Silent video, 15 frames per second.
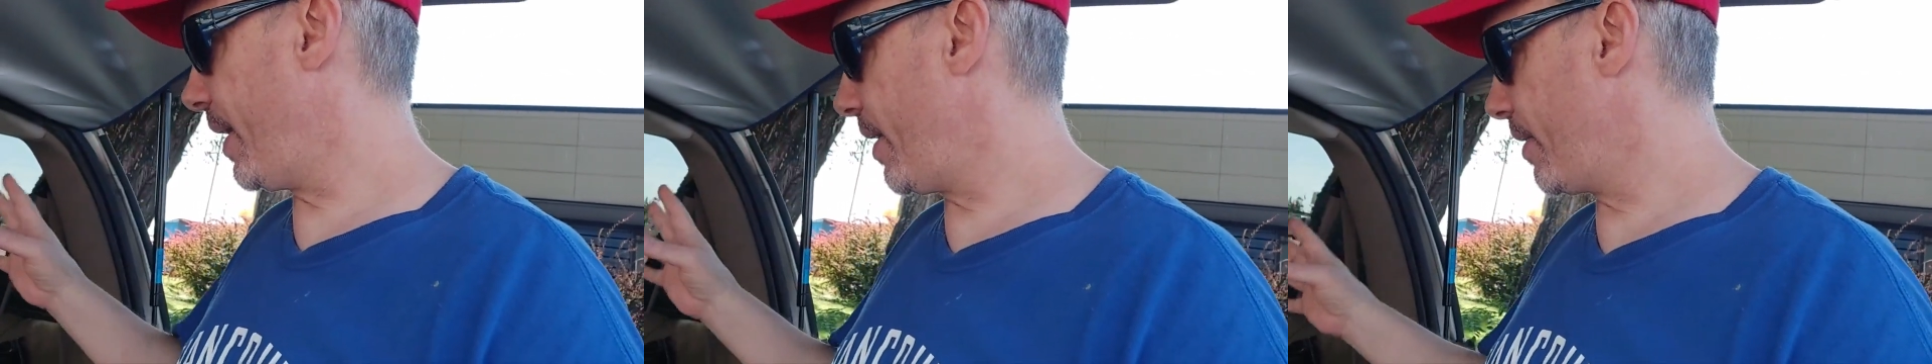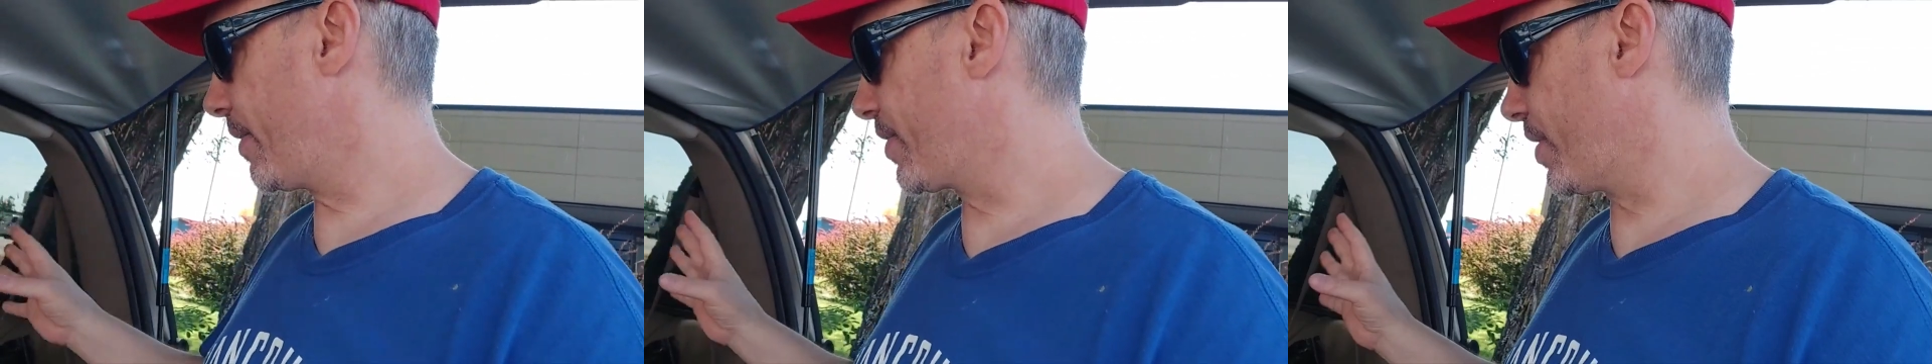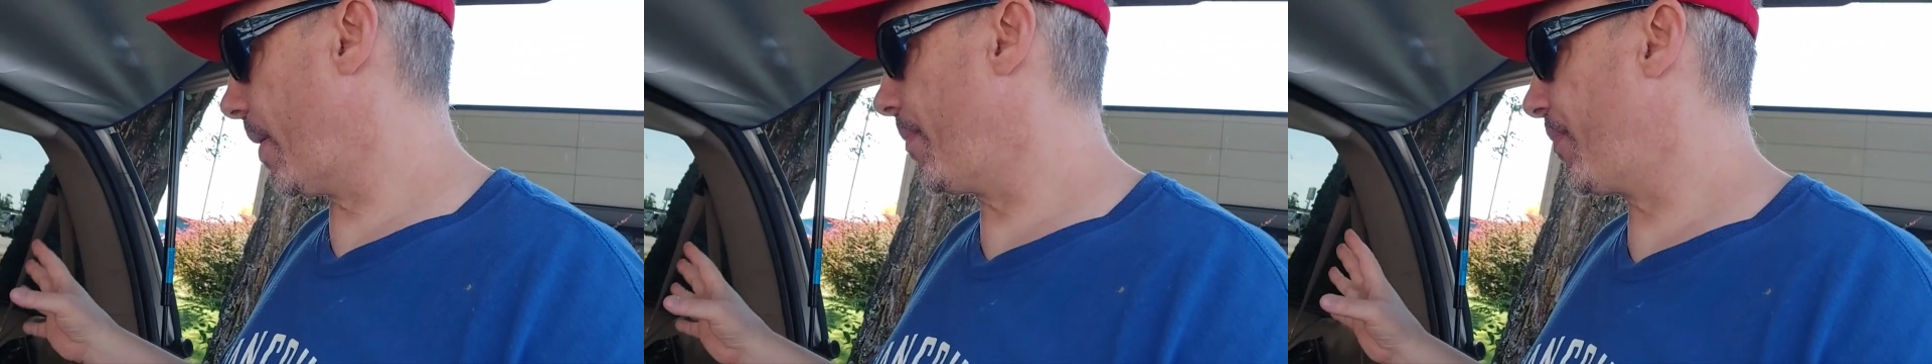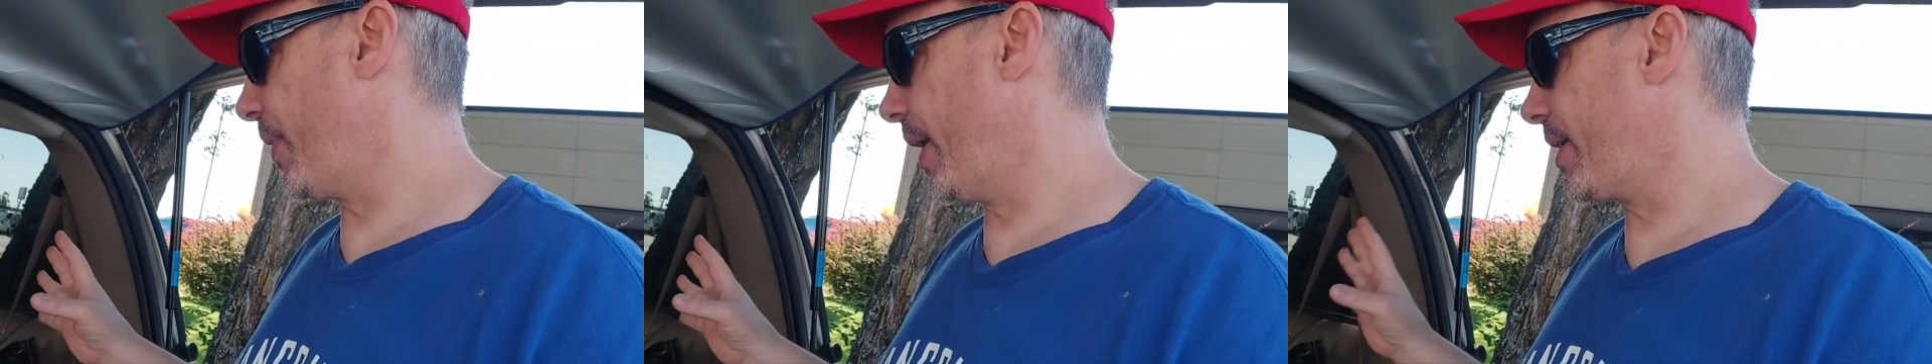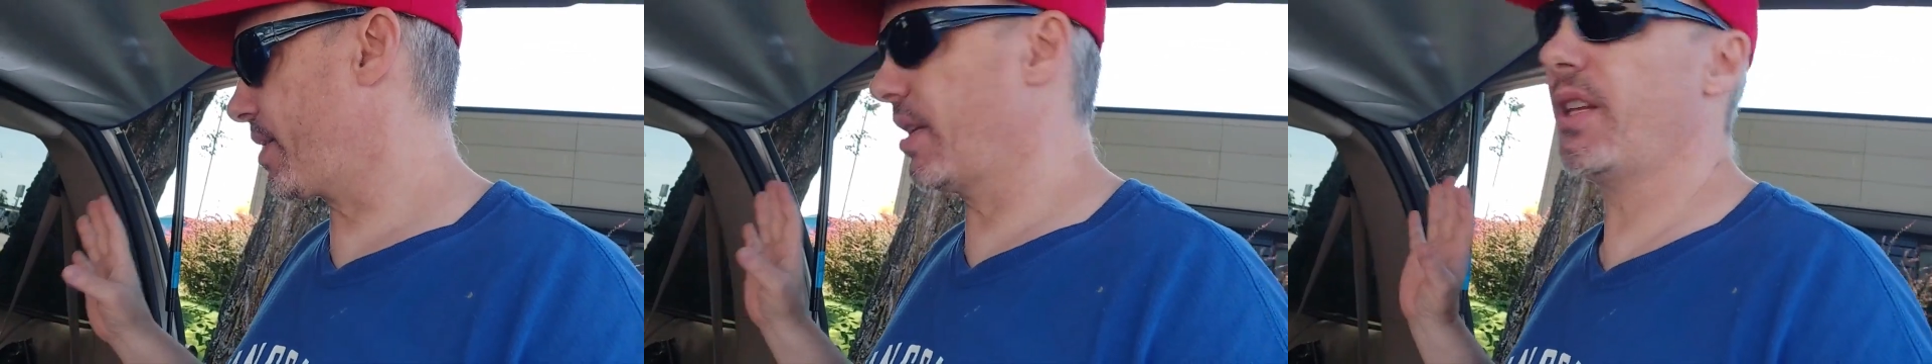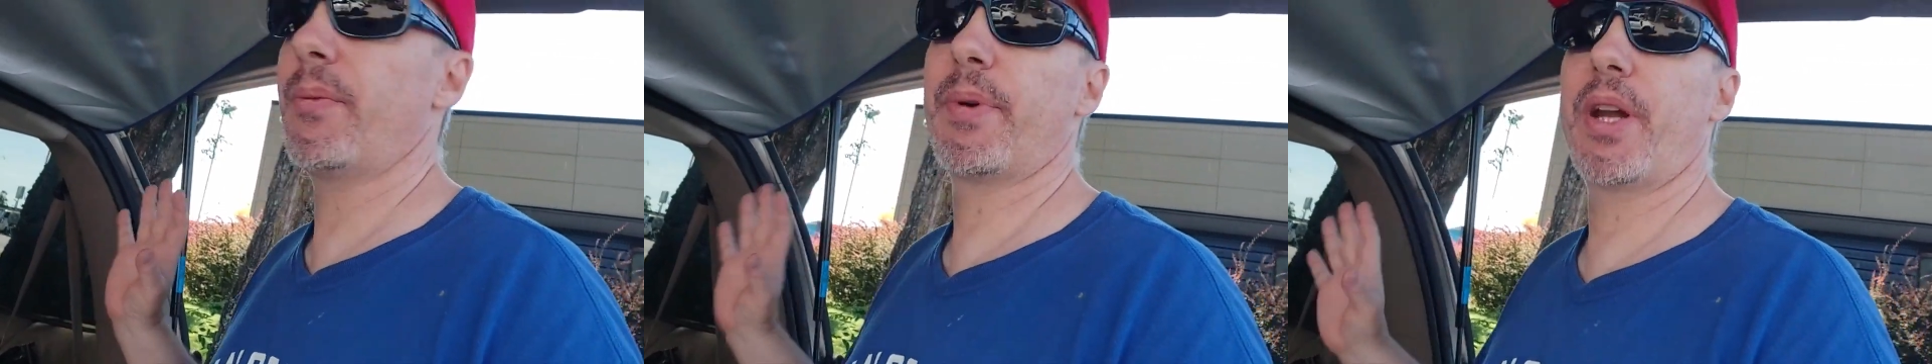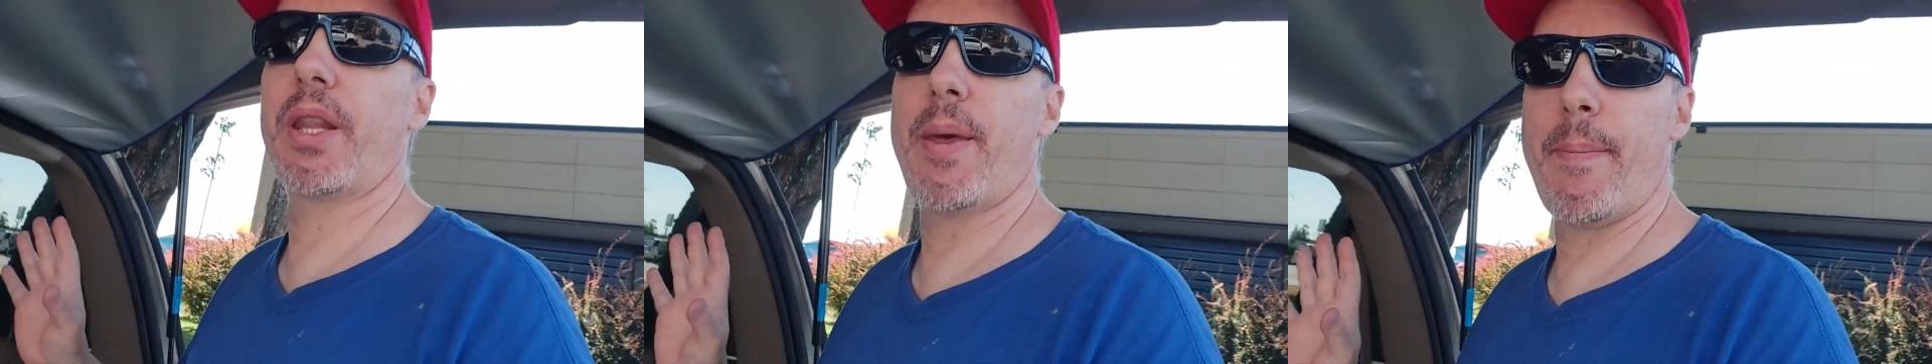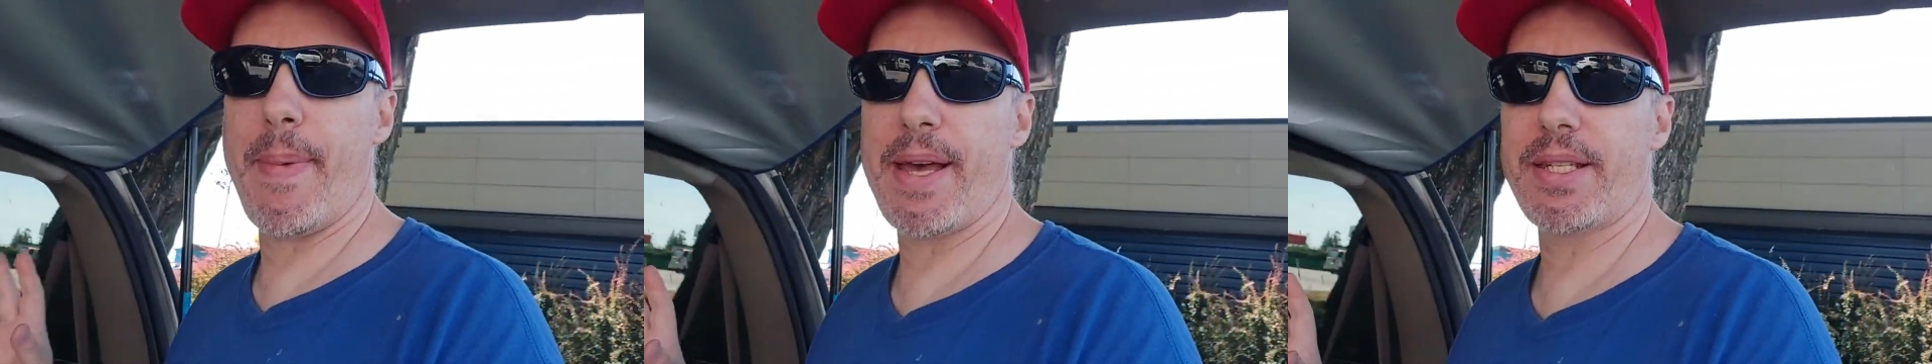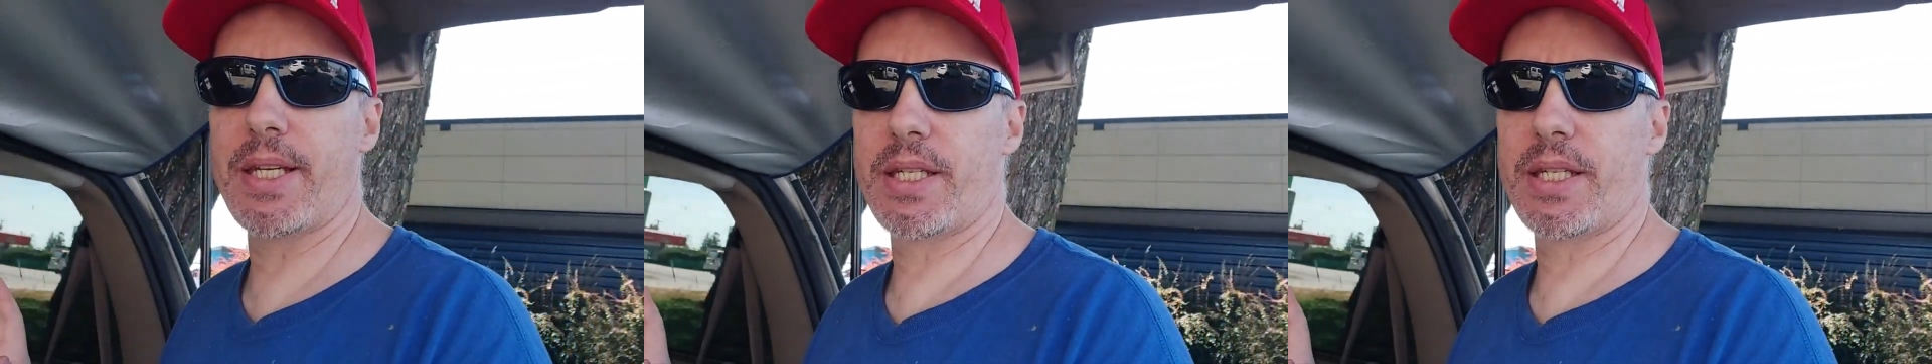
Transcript: some things a little bit on the messy